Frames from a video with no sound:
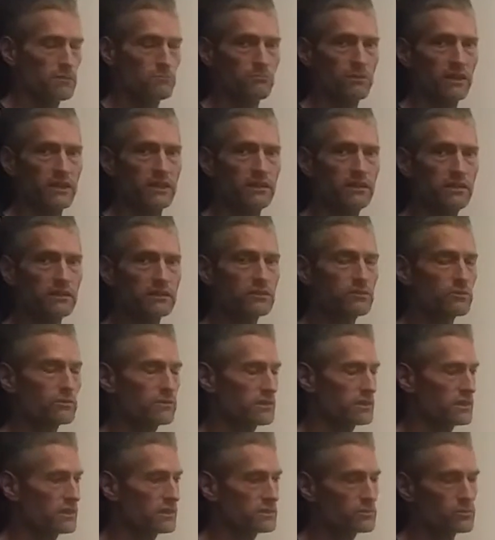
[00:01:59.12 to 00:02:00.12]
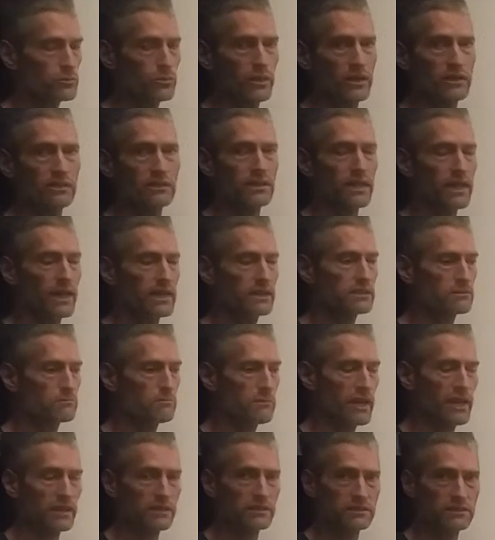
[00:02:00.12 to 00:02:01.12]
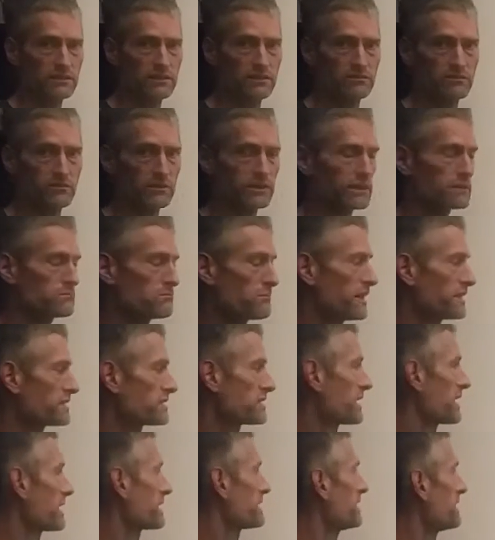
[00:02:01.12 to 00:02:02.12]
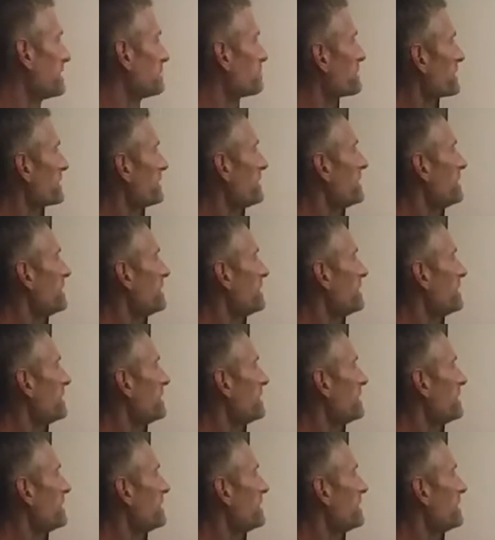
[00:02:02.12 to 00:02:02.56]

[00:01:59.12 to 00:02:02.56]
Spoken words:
But here's where Don's model is going to really mess that up.